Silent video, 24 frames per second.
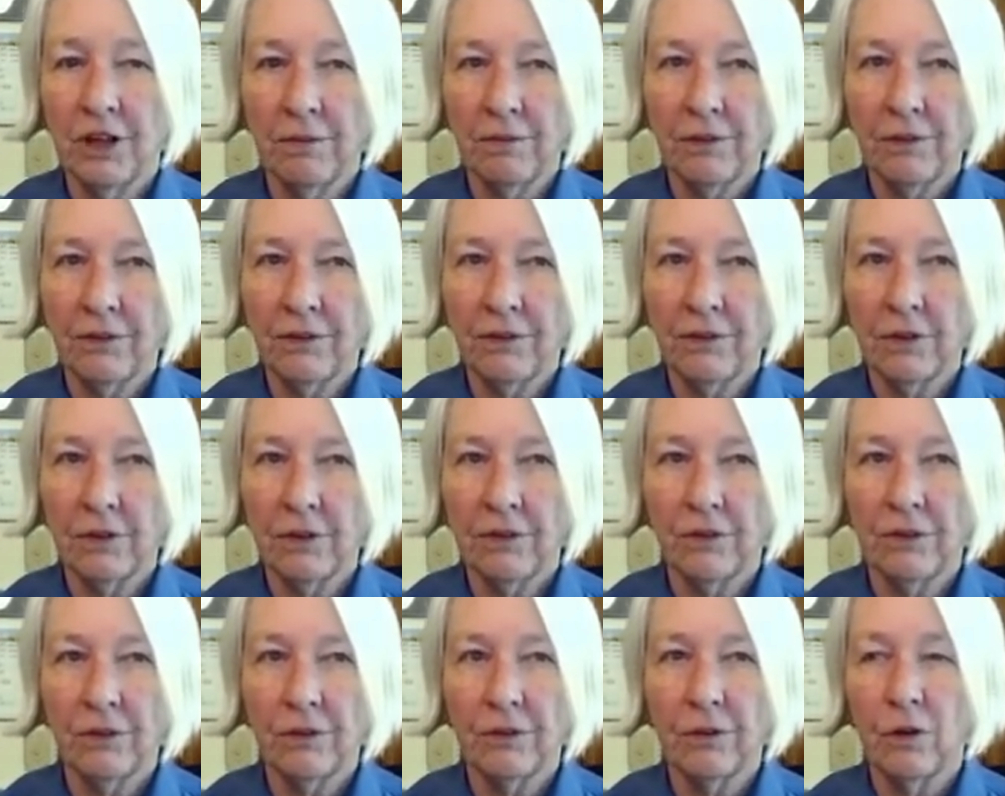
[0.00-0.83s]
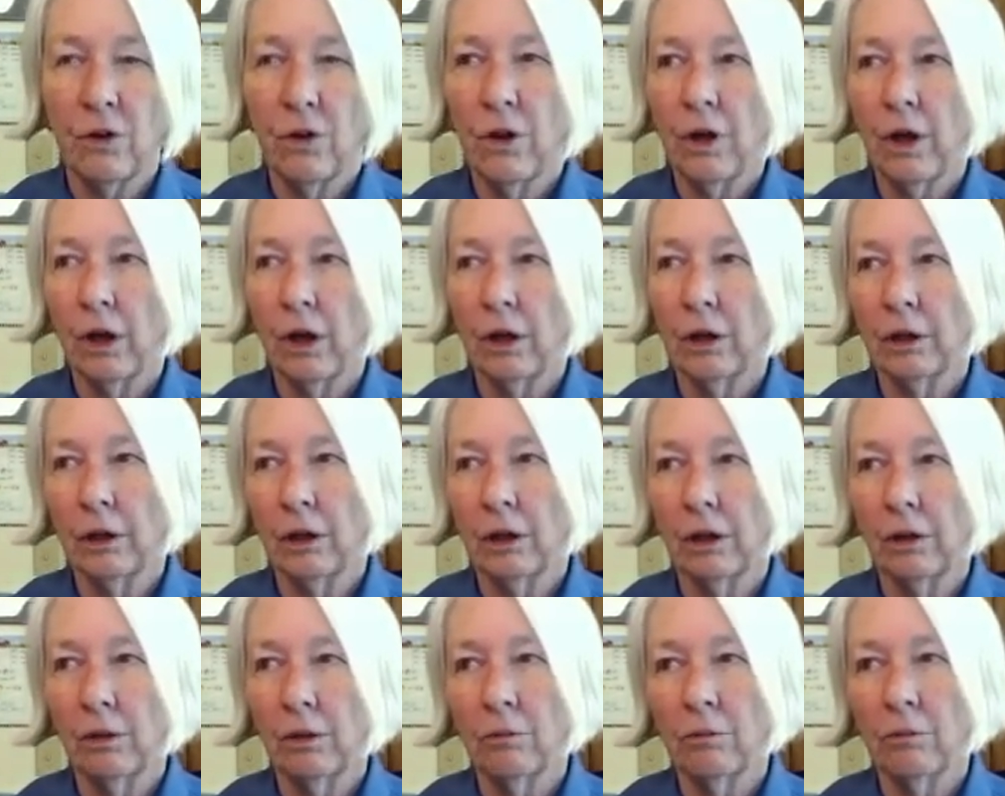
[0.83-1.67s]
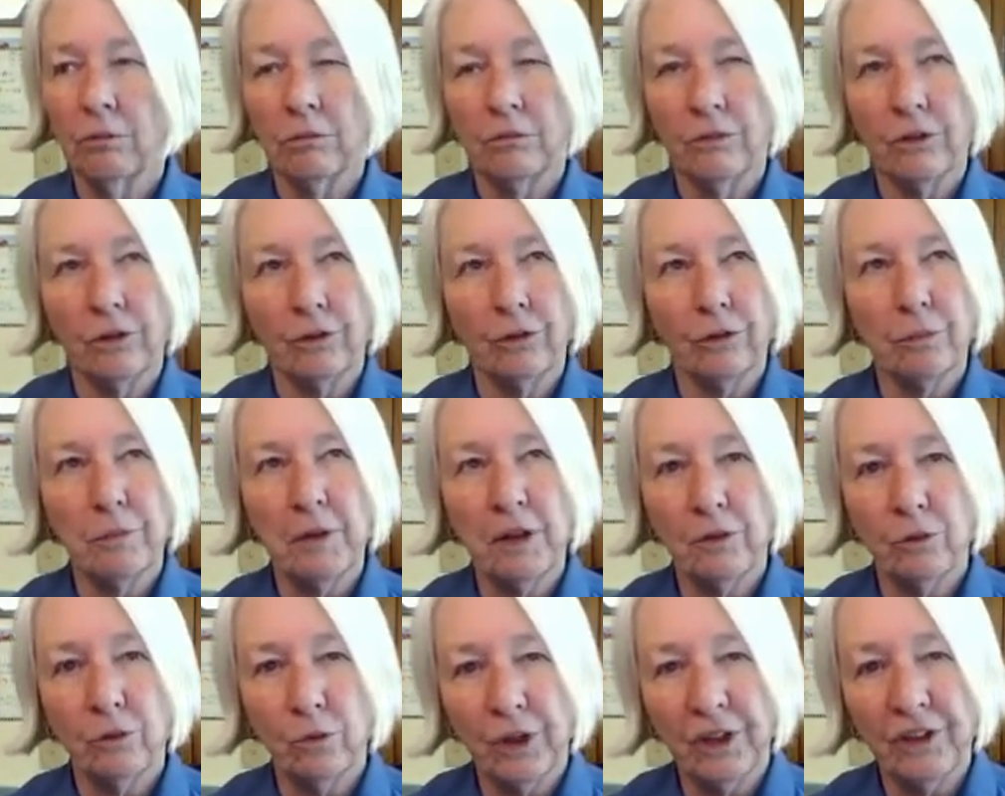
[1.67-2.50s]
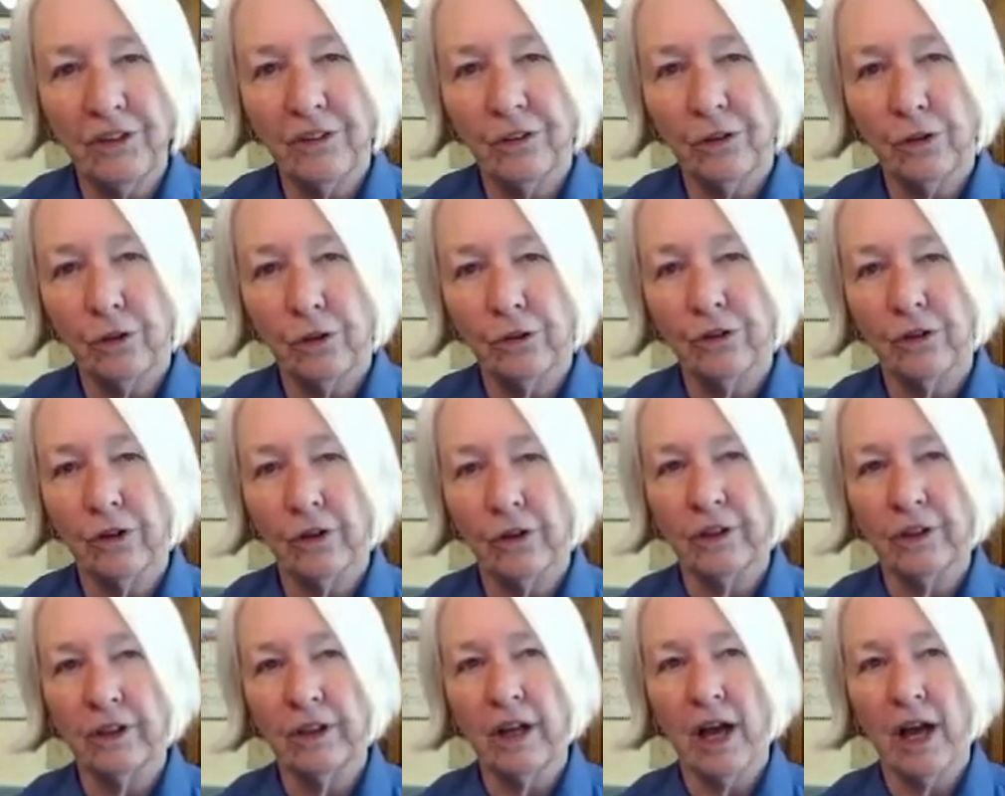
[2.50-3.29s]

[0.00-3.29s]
deficits. There's been research